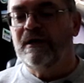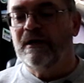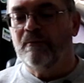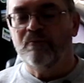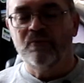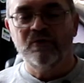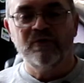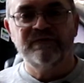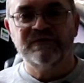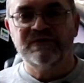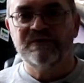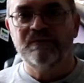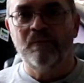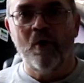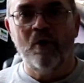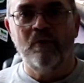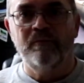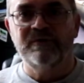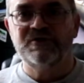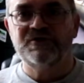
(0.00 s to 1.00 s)
number of
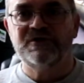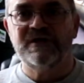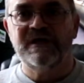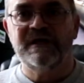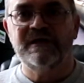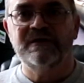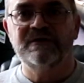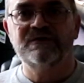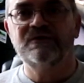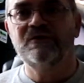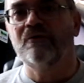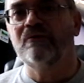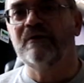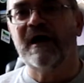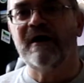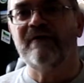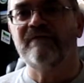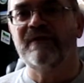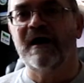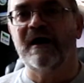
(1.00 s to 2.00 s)
small machines don't
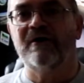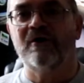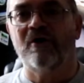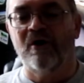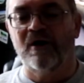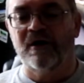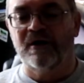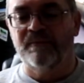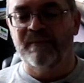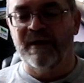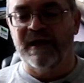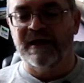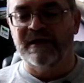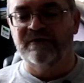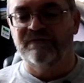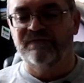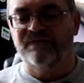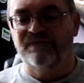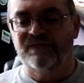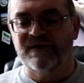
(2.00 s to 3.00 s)
have that
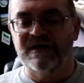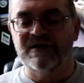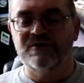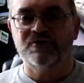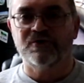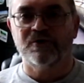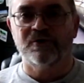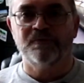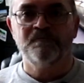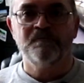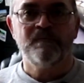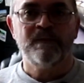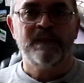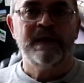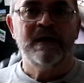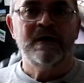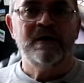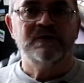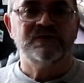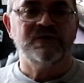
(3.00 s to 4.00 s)
automated feature.
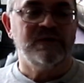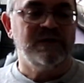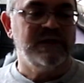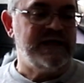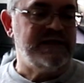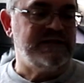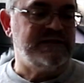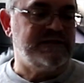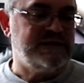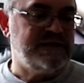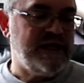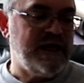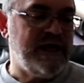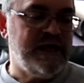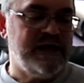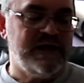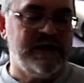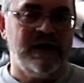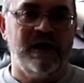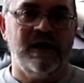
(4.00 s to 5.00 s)
So let's
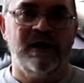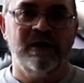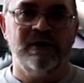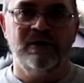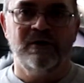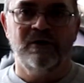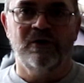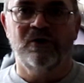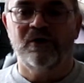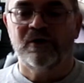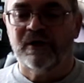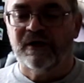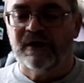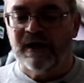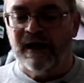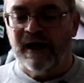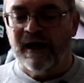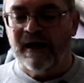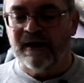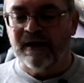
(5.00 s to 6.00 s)
take a look
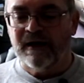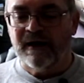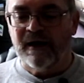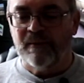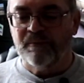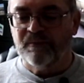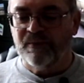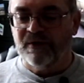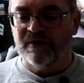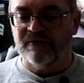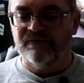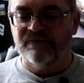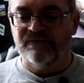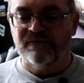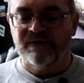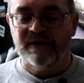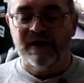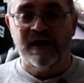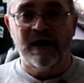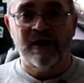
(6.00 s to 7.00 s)
at
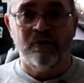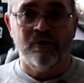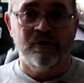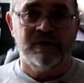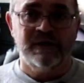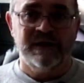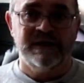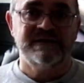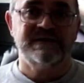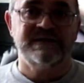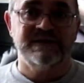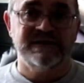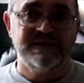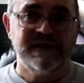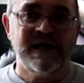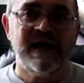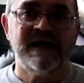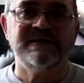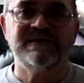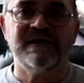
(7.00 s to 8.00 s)
let's
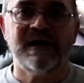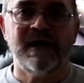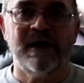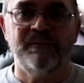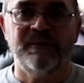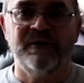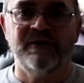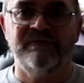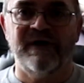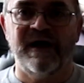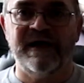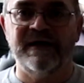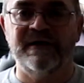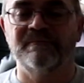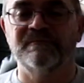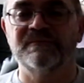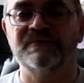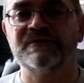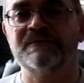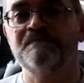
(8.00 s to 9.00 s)
discuss a couple of
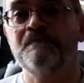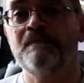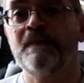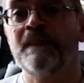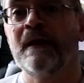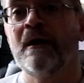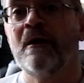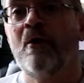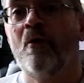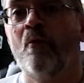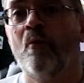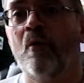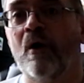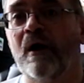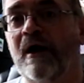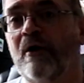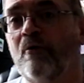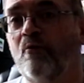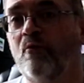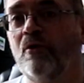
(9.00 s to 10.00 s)
items.
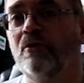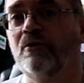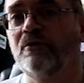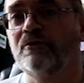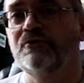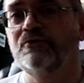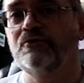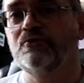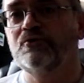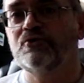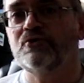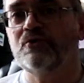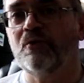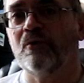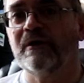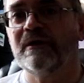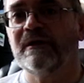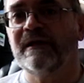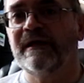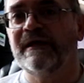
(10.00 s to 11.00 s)
What I will do
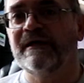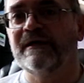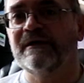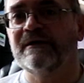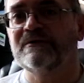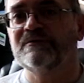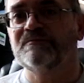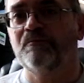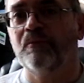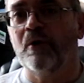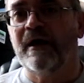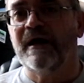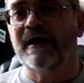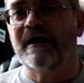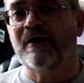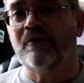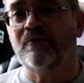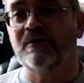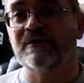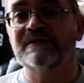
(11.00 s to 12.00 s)
shortly is break out